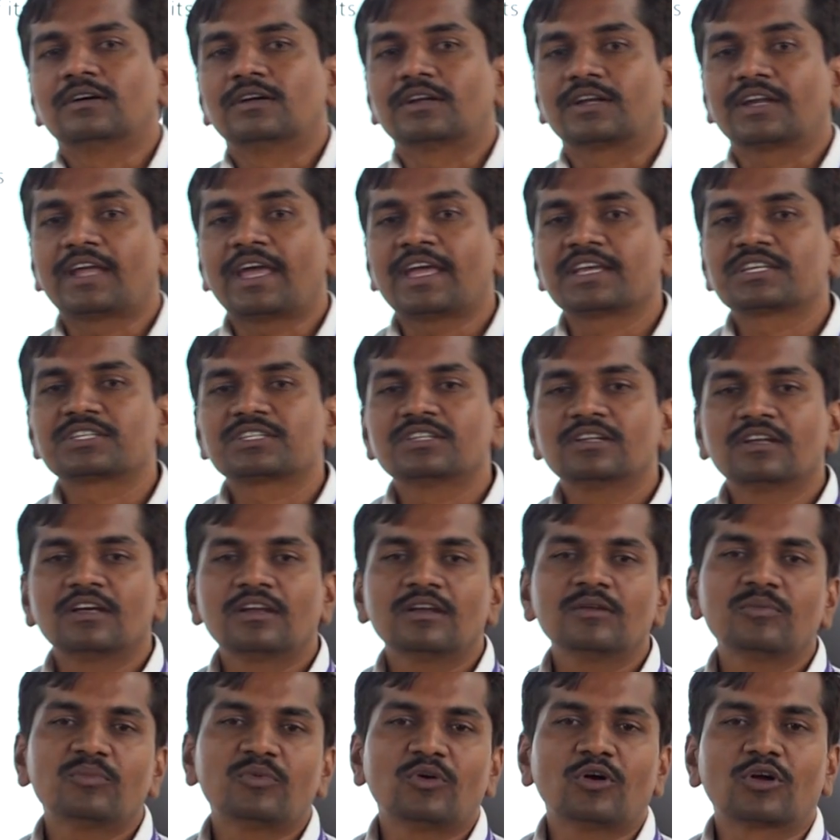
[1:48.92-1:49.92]

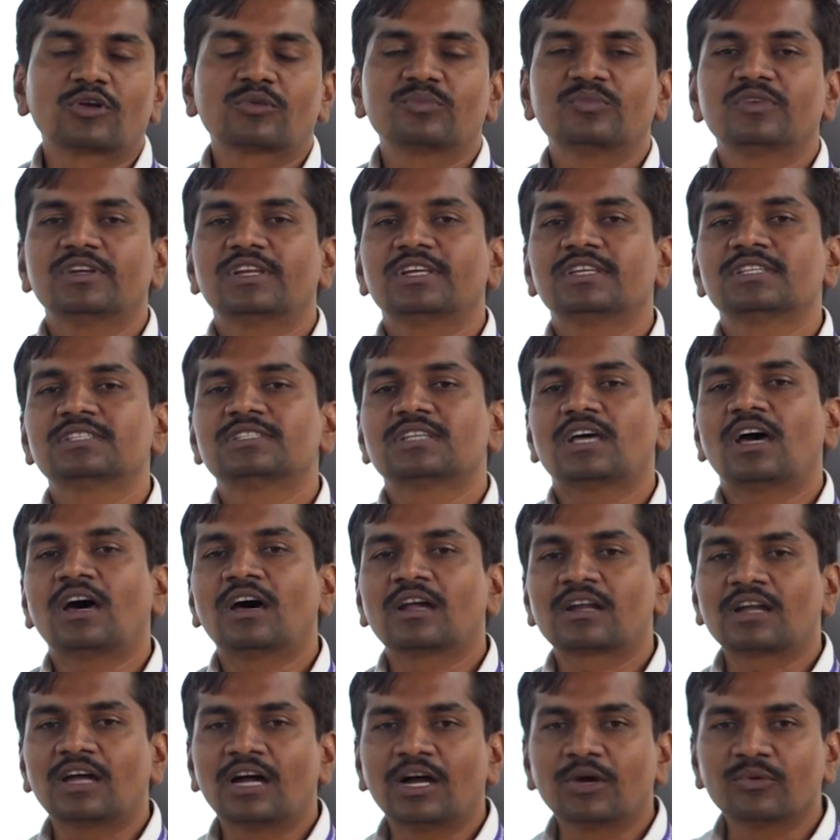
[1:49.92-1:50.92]
rational formulas
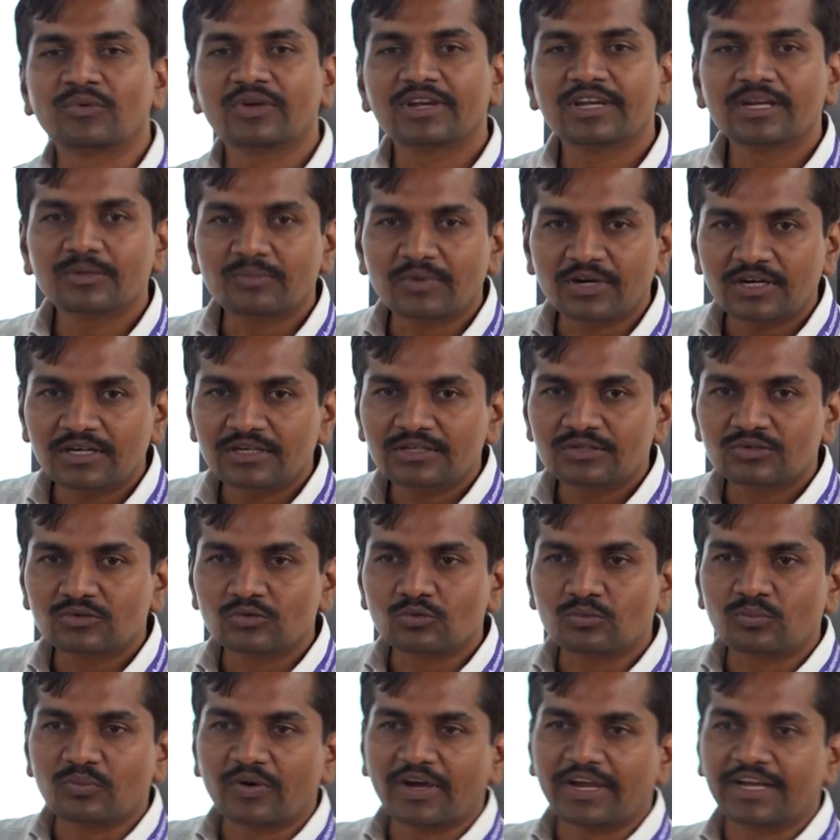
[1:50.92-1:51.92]
are available
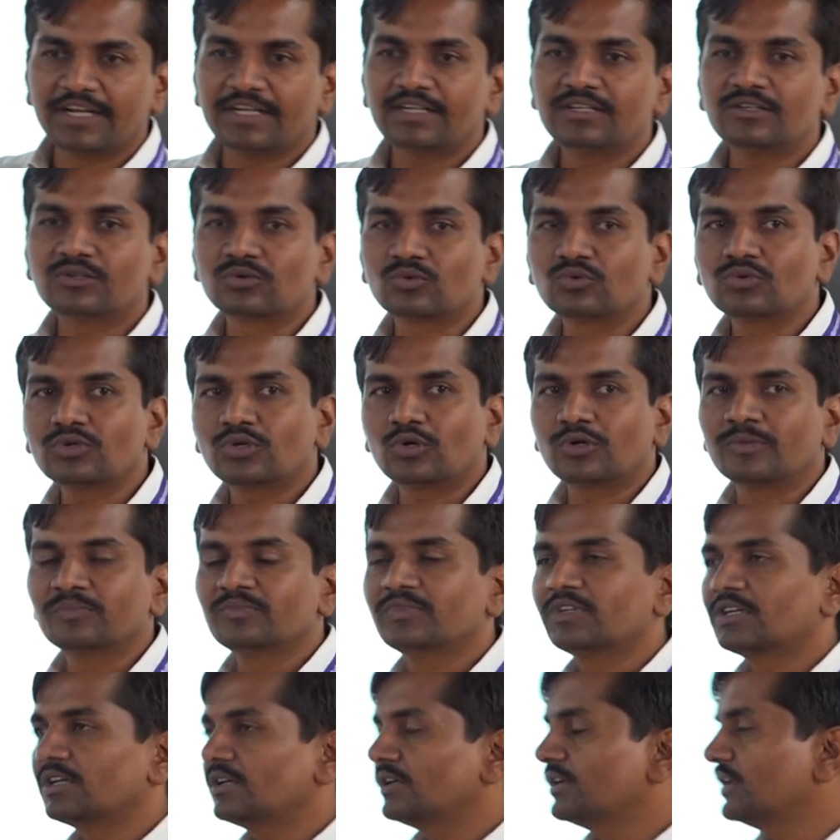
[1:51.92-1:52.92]
to find root
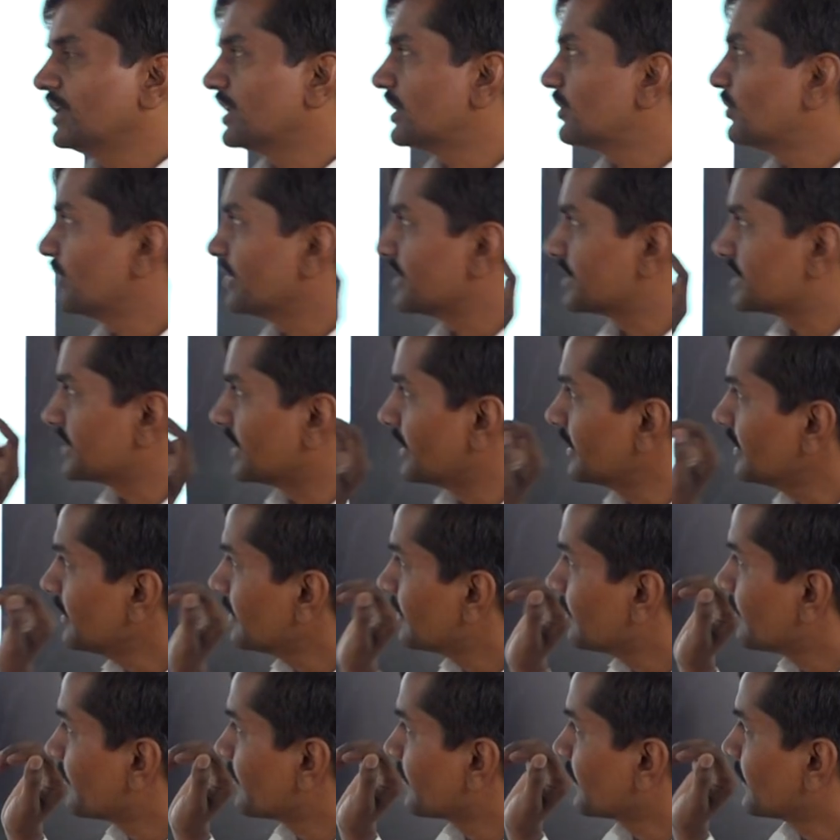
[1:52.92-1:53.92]
of the equation.
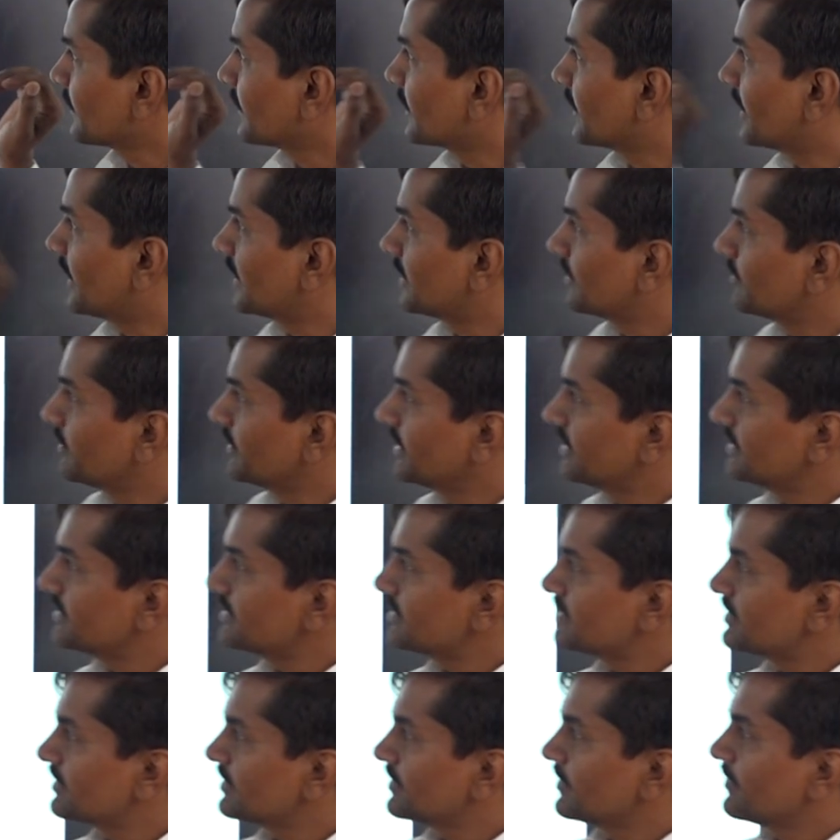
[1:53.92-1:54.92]
That
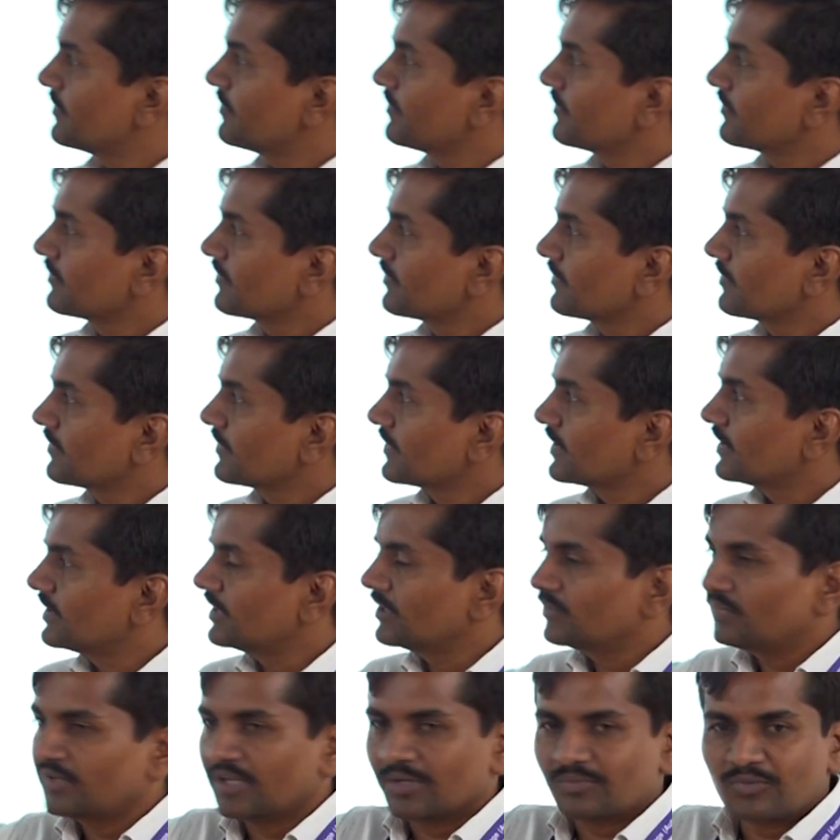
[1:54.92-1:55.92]
means,
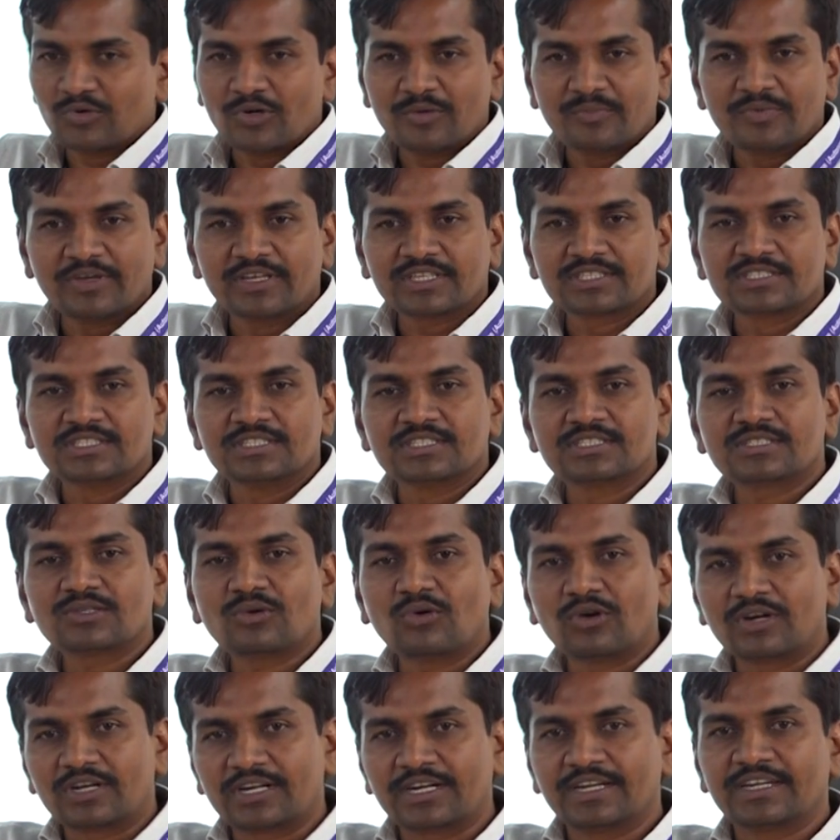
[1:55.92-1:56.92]
if f of x is
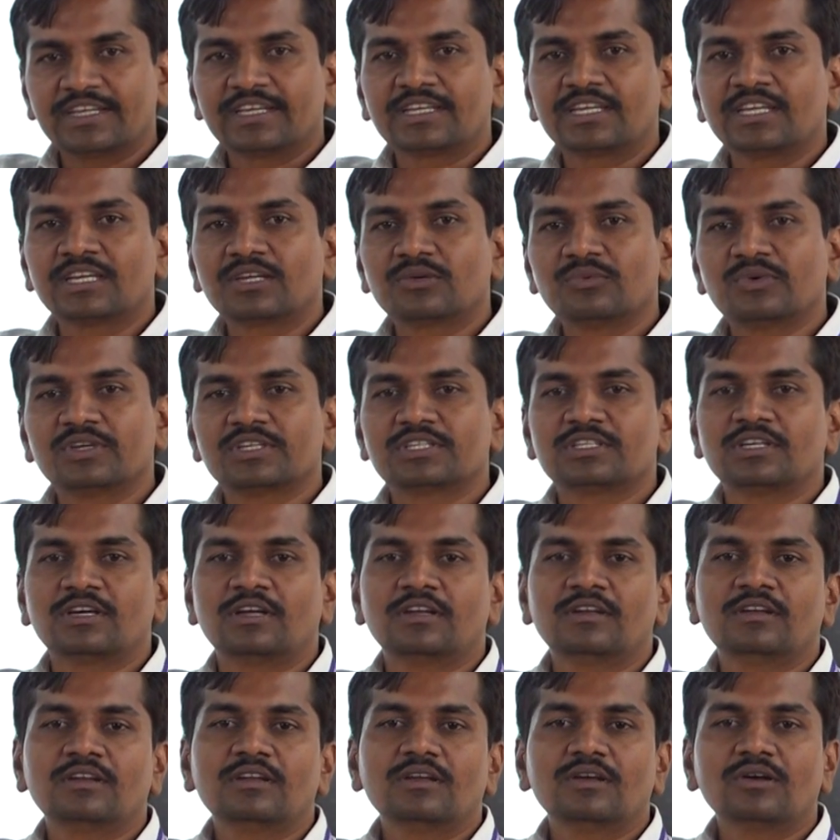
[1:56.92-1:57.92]
quadratic
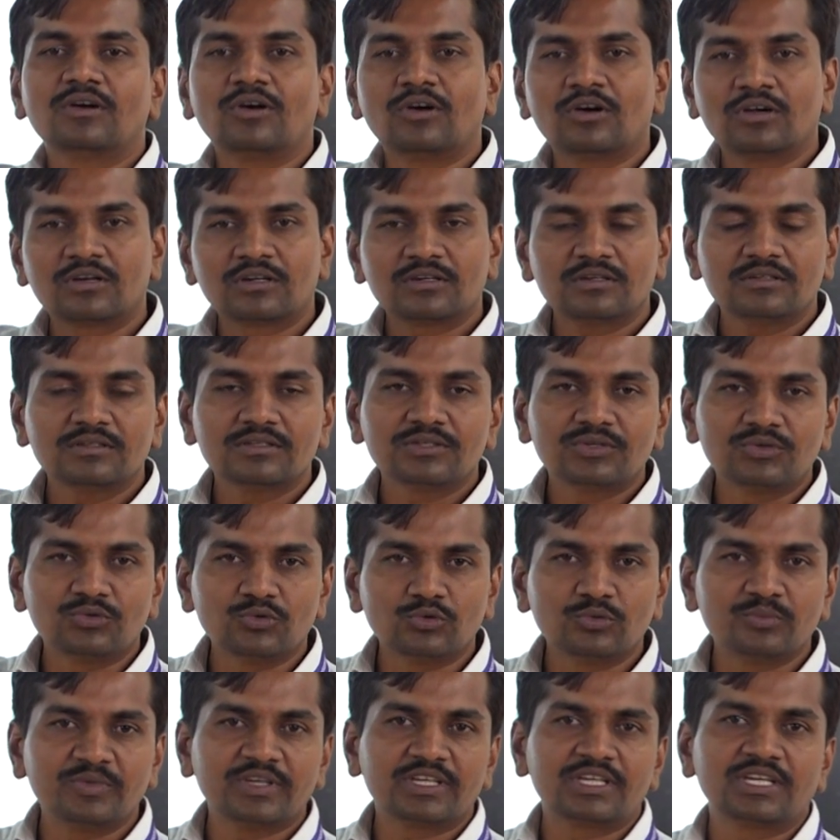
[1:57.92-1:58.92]
equation or
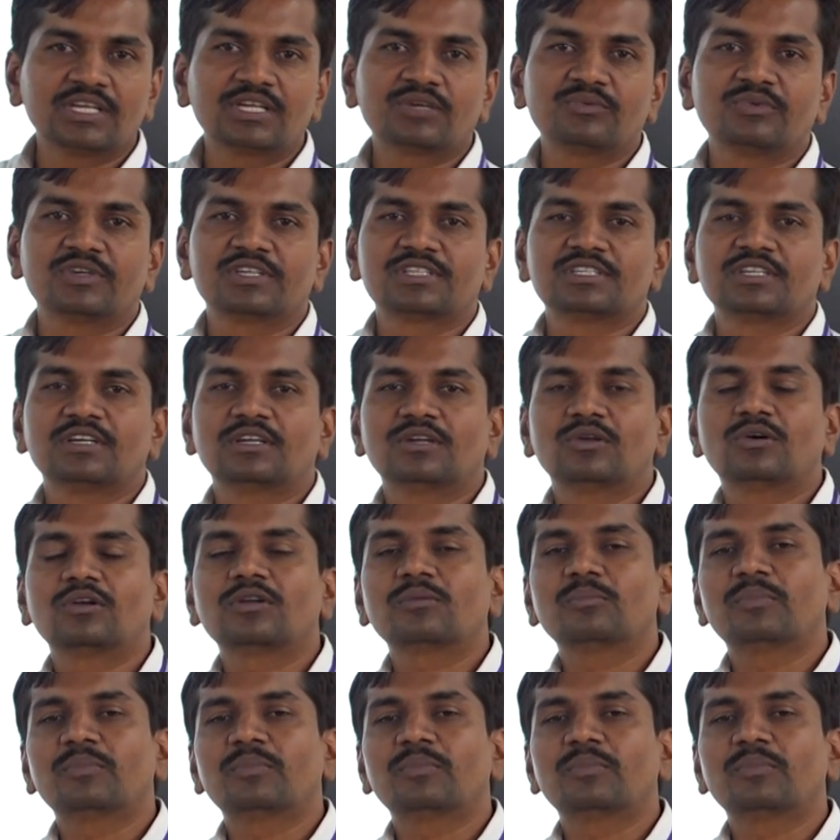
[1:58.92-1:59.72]
cubic equation or